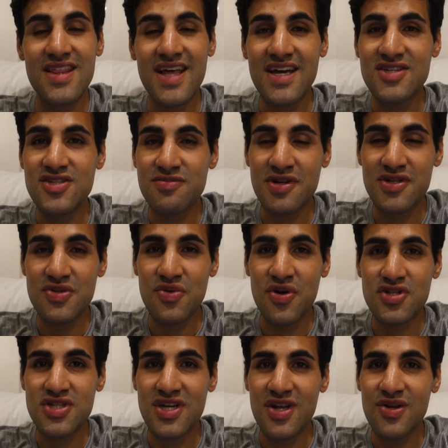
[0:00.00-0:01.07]
thanks so much for
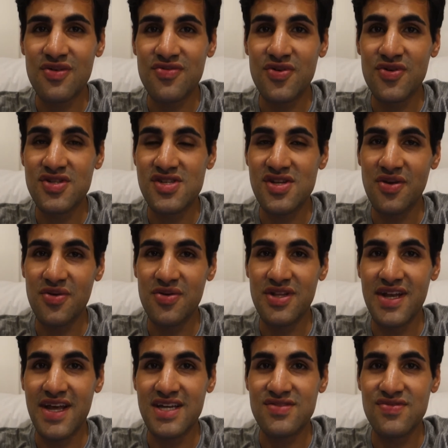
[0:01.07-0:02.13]
watching. I look forward to seeing you in
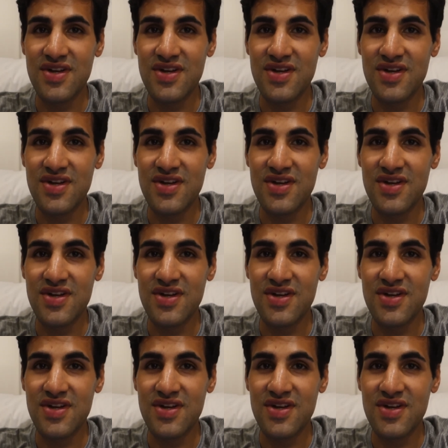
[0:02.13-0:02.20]
the next